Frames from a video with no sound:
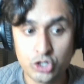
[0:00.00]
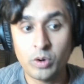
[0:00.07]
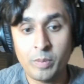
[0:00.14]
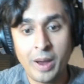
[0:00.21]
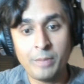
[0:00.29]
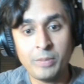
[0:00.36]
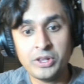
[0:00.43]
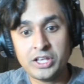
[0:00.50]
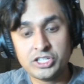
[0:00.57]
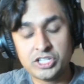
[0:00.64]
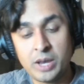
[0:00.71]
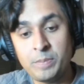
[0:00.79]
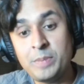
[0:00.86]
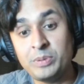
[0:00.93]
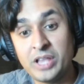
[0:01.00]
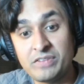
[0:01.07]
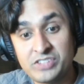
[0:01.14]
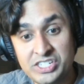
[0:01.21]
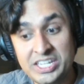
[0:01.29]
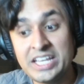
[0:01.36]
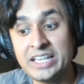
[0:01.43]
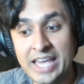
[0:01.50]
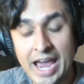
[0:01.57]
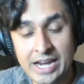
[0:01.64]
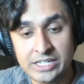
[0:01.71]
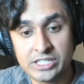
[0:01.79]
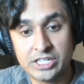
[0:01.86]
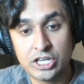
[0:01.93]
So remember that some people have
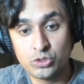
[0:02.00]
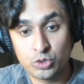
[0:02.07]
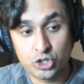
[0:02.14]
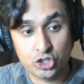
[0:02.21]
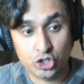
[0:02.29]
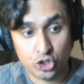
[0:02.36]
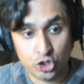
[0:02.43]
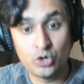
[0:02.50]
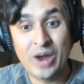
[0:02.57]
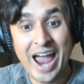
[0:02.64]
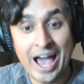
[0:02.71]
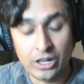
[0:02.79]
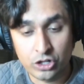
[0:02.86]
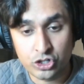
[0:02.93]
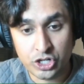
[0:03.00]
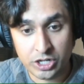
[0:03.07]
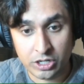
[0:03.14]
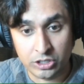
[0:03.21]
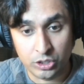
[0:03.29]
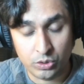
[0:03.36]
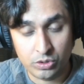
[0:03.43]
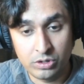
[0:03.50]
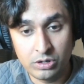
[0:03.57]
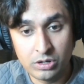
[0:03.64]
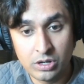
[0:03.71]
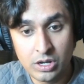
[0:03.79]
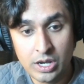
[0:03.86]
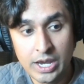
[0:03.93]
celiac disease, which is a true allergy to
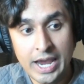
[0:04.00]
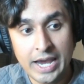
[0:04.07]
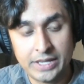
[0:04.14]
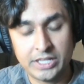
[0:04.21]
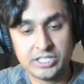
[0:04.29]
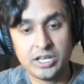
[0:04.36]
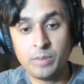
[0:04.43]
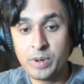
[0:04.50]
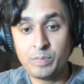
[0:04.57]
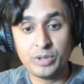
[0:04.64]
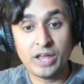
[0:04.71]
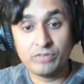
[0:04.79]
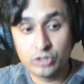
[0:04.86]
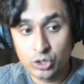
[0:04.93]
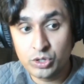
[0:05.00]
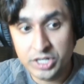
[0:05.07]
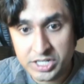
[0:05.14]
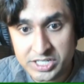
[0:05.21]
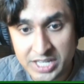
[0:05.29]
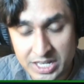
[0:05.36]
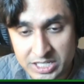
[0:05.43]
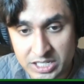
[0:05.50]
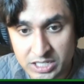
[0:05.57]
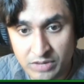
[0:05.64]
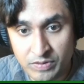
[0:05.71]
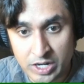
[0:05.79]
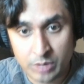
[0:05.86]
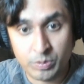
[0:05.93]
gluten, and that some people have gluten
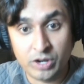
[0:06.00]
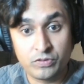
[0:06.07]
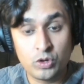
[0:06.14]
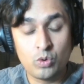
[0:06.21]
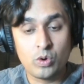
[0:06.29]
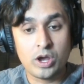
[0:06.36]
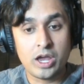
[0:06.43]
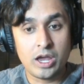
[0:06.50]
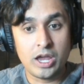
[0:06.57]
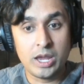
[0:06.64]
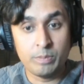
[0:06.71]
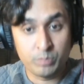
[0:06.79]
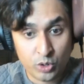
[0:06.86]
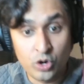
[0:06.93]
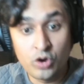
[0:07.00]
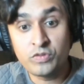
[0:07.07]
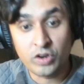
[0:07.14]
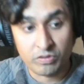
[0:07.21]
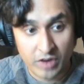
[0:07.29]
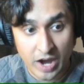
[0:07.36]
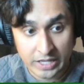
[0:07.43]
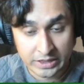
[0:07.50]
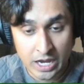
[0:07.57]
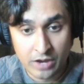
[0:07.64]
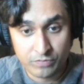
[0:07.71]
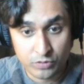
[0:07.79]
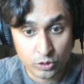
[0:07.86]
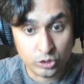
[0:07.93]
insensitivity. But if you improve your
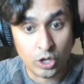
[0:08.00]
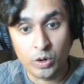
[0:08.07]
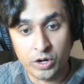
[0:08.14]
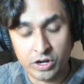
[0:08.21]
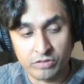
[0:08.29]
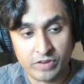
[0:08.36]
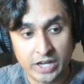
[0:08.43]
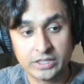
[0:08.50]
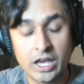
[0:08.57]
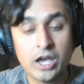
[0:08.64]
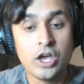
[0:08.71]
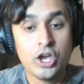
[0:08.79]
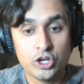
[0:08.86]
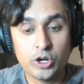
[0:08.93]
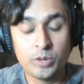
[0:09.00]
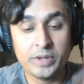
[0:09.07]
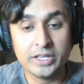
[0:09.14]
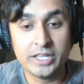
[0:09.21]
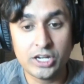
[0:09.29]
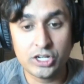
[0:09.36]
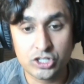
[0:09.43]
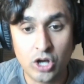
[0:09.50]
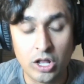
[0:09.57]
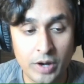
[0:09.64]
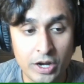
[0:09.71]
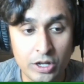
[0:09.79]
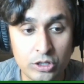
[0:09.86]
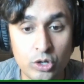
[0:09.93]
vata, if you lower your vata, your ability to
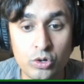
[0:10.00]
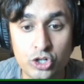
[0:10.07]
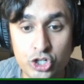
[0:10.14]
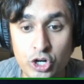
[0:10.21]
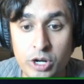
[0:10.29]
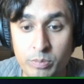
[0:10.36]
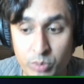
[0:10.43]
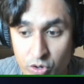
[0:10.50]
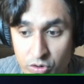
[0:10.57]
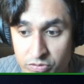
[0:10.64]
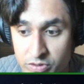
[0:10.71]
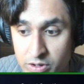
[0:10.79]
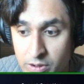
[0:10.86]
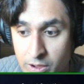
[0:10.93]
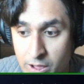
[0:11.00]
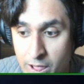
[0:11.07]
tolerate gluten should improve.